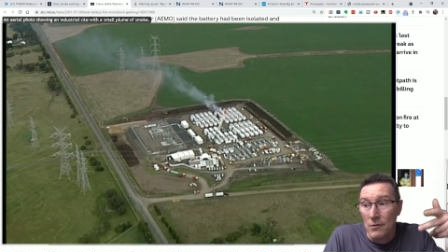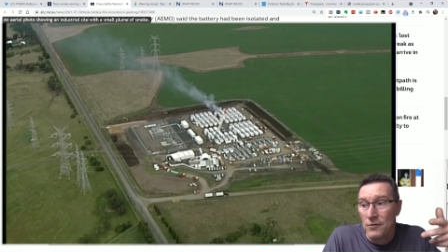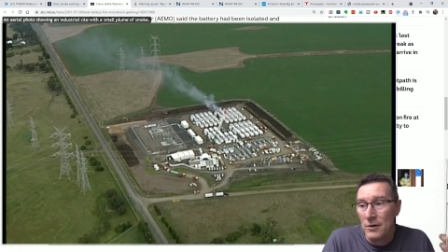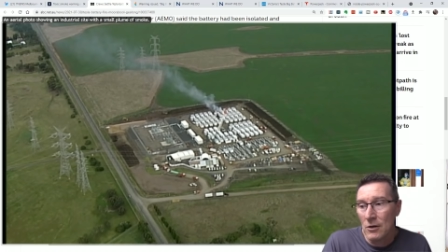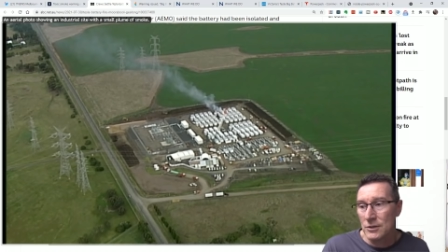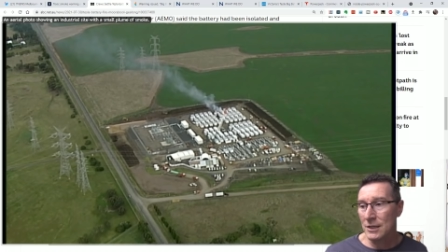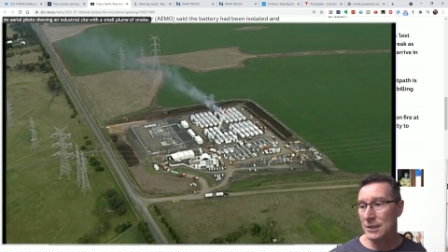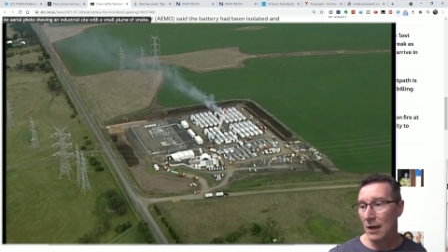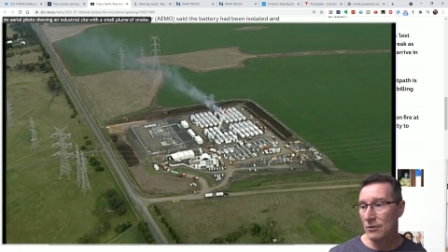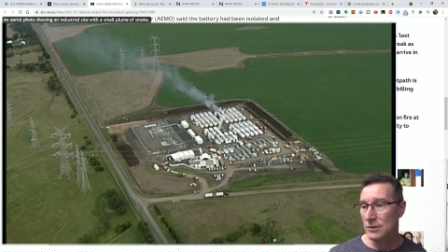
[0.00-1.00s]
If you know
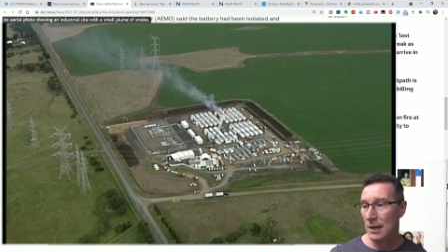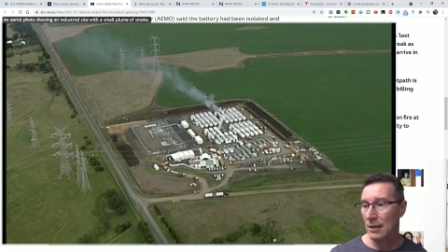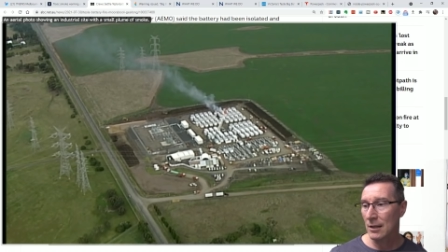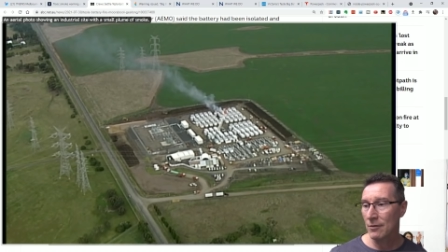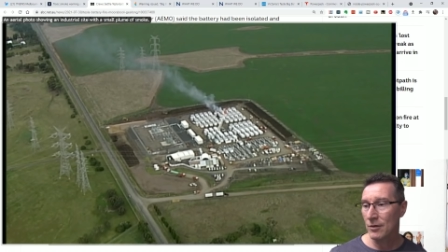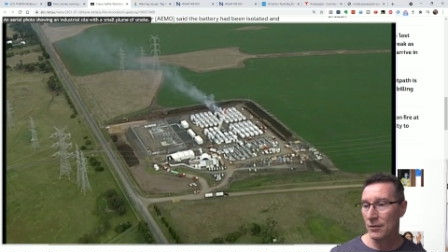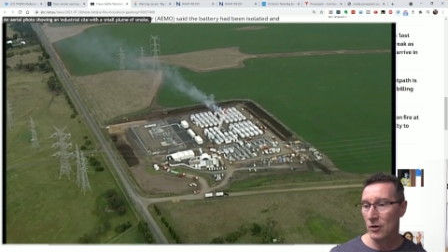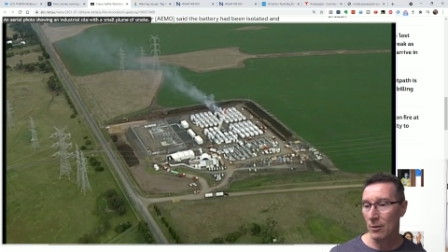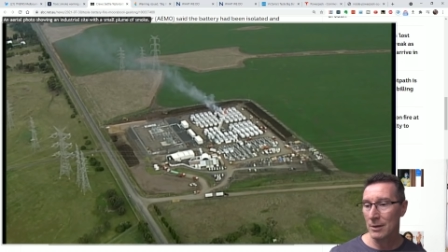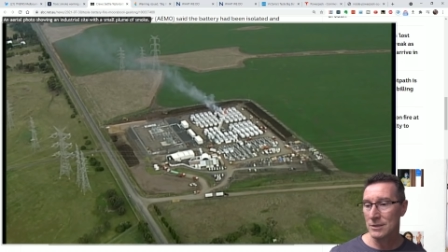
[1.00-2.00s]
details, uh, leave it in the
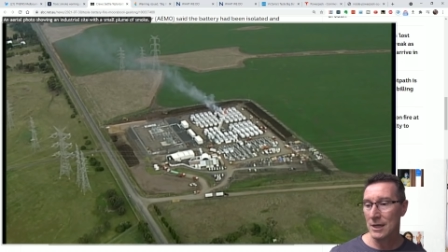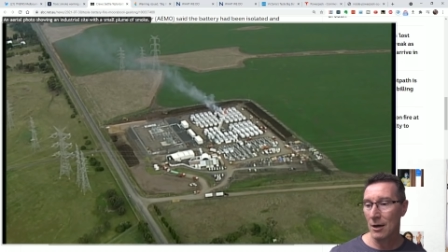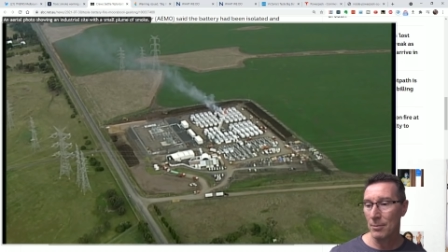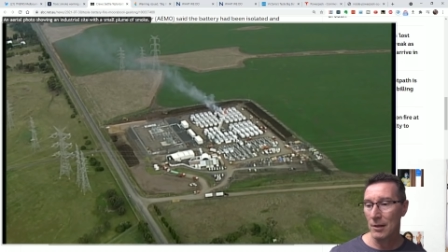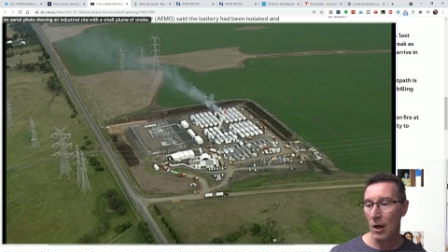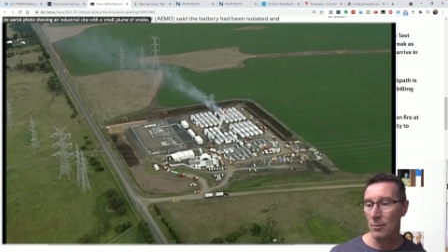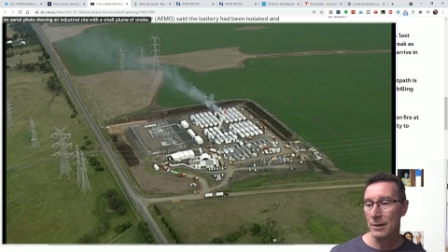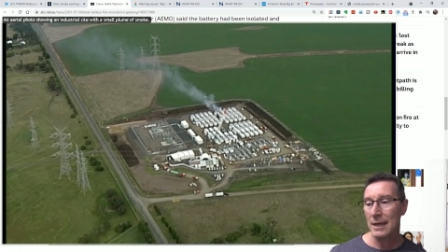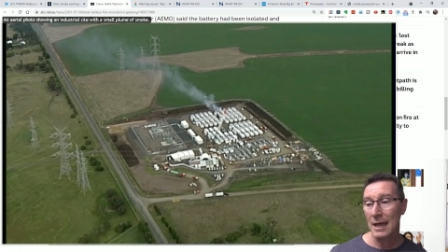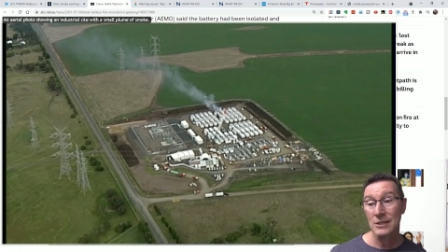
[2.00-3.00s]
comments down below.
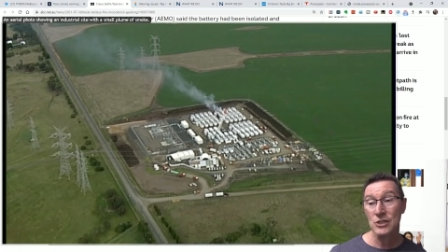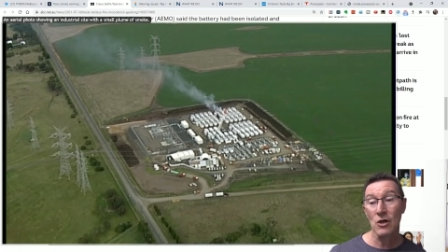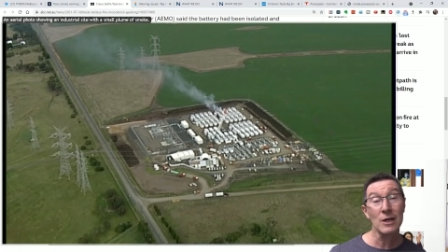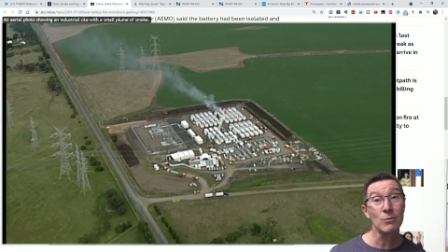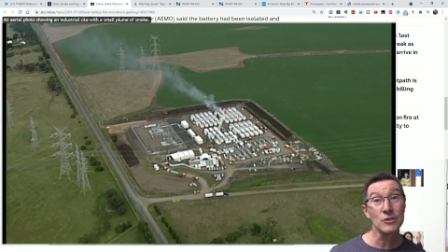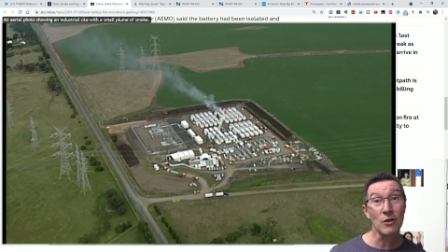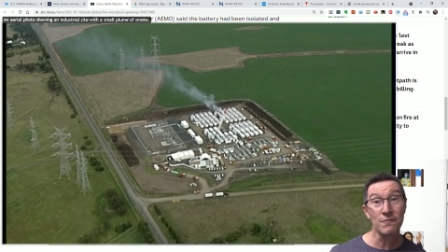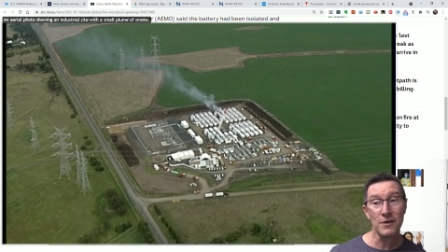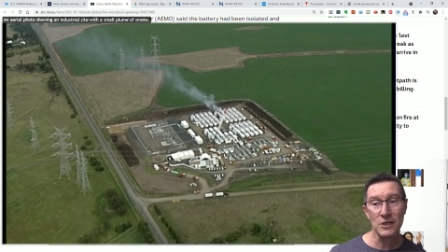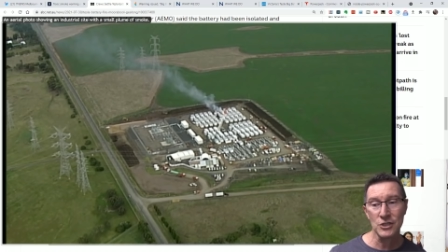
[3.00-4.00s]
But yeah, it certainly was not
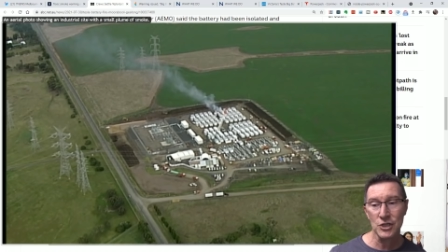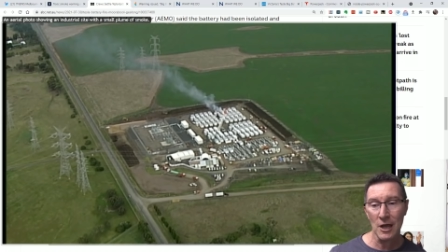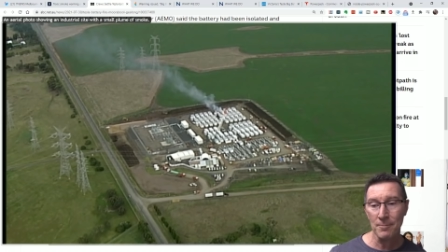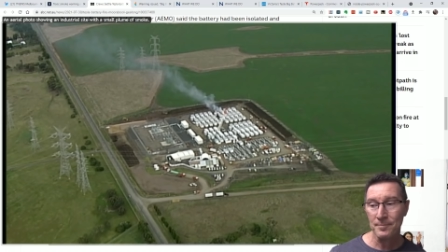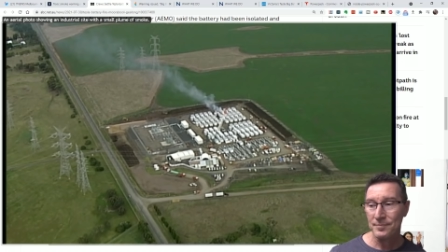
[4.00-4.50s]
finished yet.